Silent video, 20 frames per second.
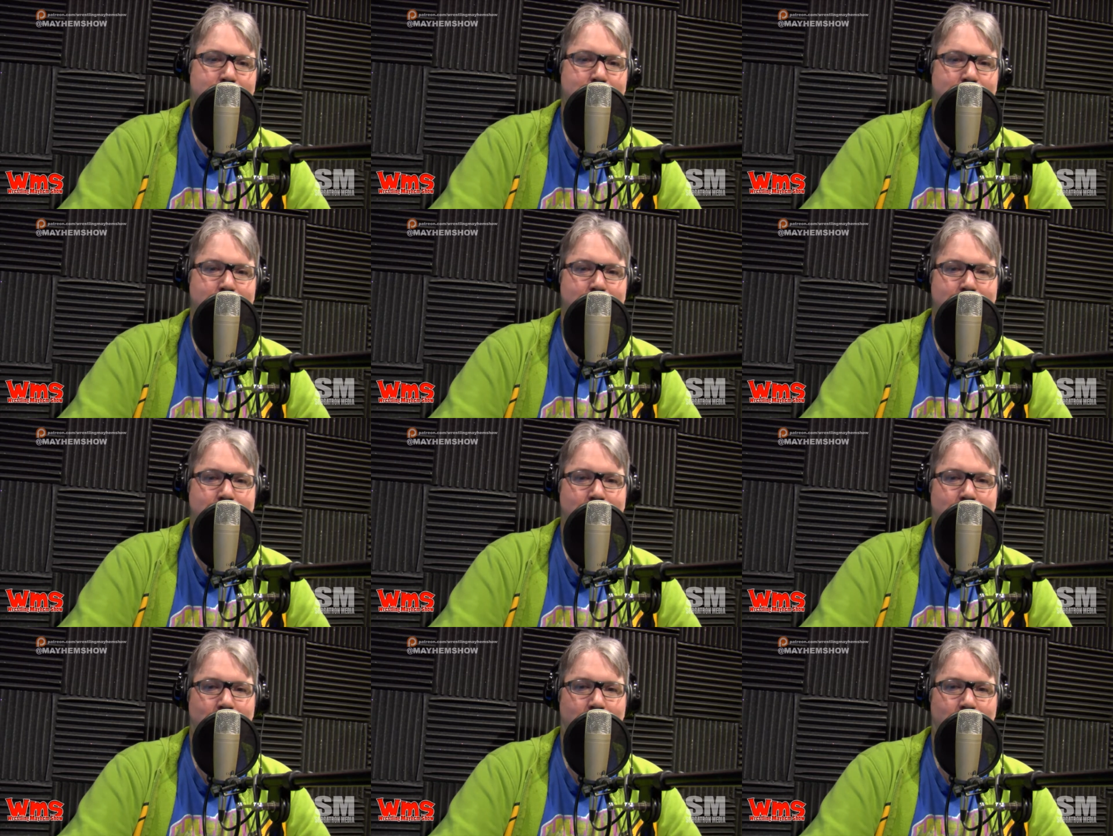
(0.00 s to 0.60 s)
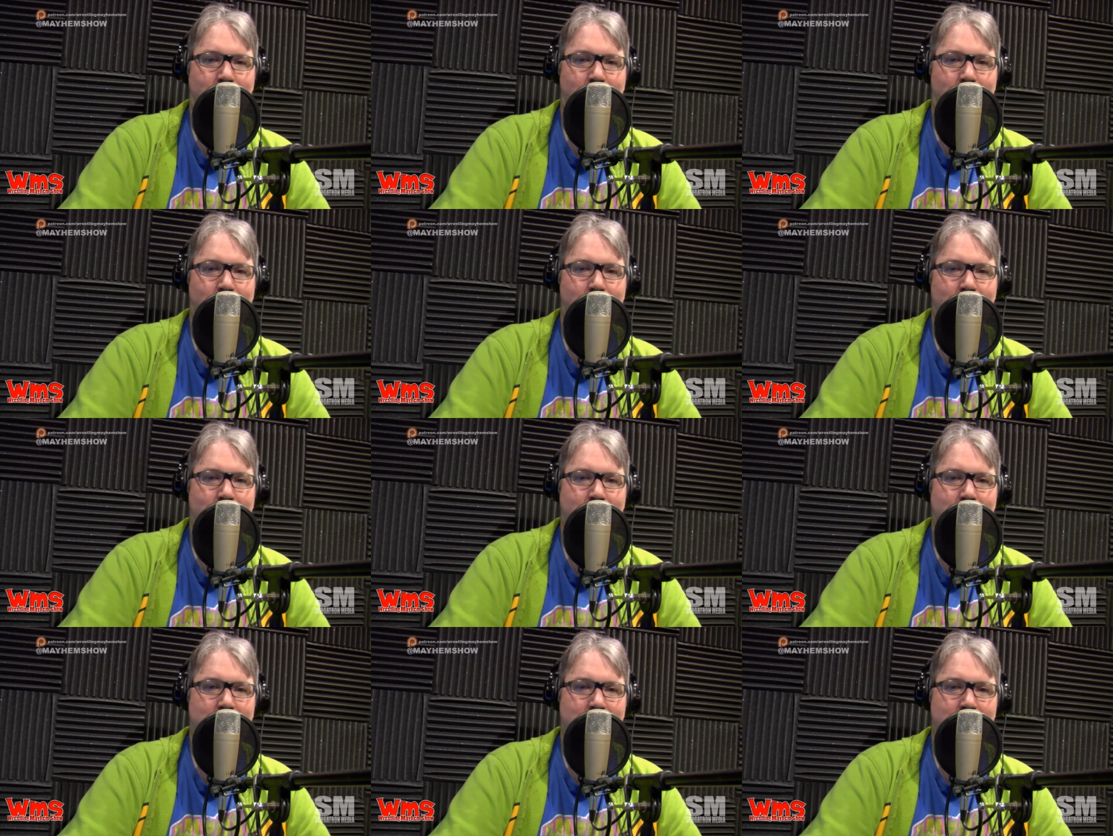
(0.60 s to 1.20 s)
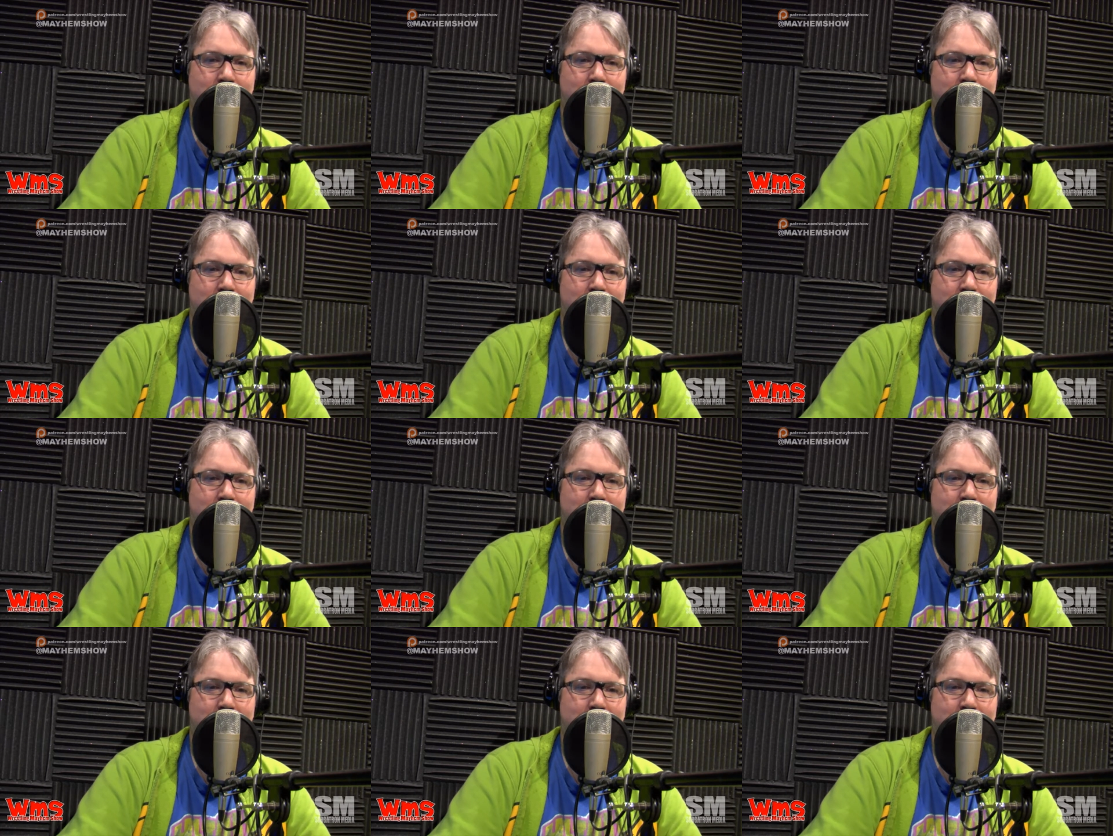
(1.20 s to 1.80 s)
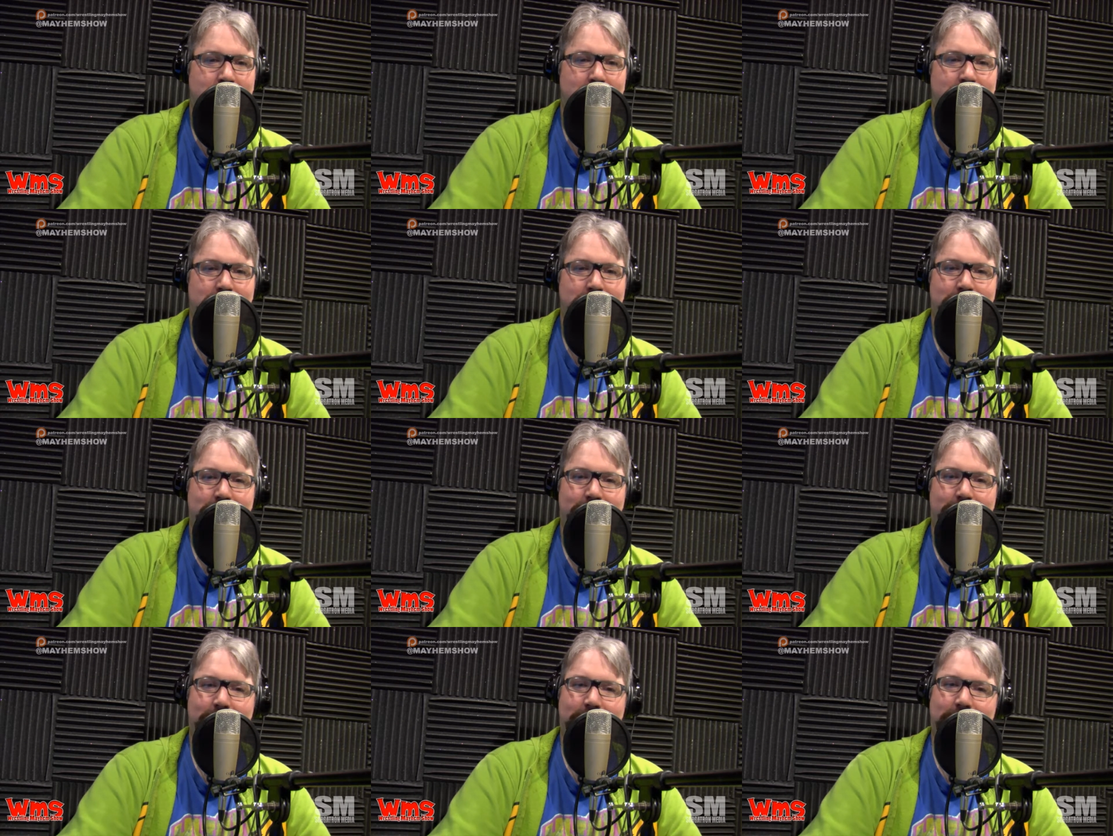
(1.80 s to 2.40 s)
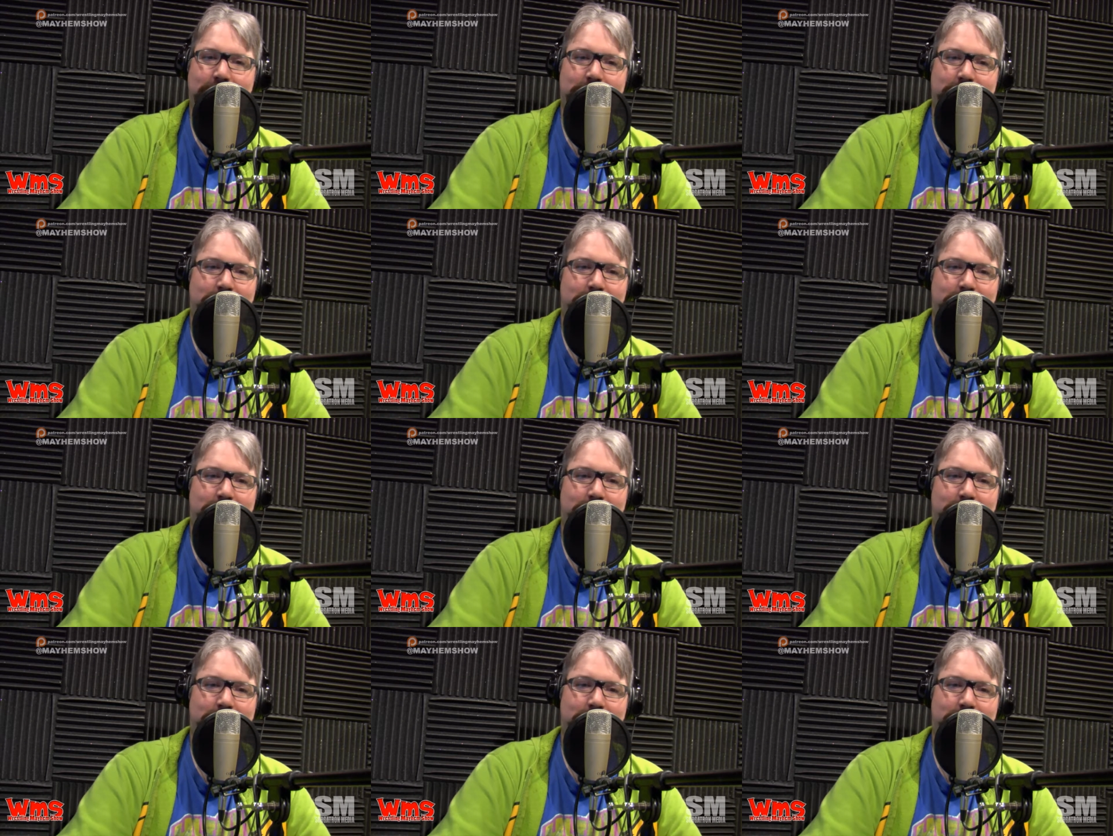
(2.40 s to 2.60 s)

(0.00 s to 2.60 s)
(silence)